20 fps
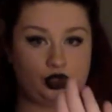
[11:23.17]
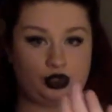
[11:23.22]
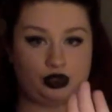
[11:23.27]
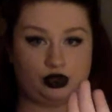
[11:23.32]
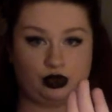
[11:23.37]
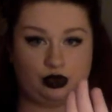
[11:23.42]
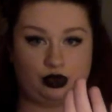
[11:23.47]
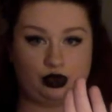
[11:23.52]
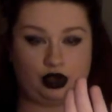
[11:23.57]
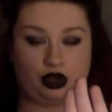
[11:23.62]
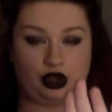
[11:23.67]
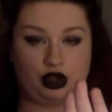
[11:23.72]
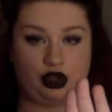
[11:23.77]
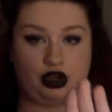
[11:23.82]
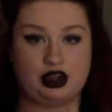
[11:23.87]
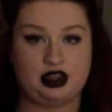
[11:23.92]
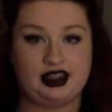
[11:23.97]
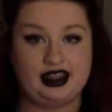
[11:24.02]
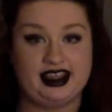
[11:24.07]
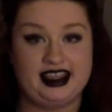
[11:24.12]
your
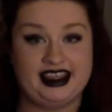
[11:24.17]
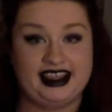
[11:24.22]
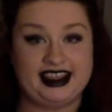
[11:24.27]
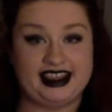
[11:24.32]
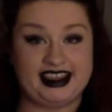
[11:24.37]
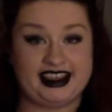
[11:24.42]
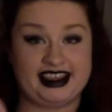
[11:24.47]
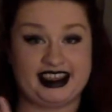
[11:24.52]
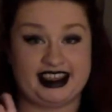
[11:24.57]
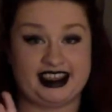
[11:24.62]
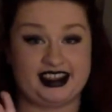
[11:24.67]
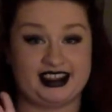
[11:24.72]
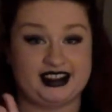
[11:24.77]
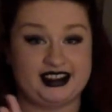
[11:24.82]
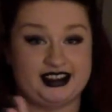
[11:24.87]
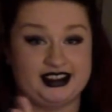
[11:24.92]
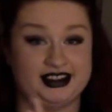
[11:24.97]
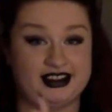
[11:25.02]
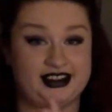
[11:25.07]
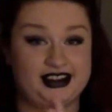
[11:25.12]

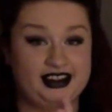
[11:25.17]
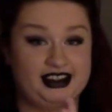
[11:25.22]
kill.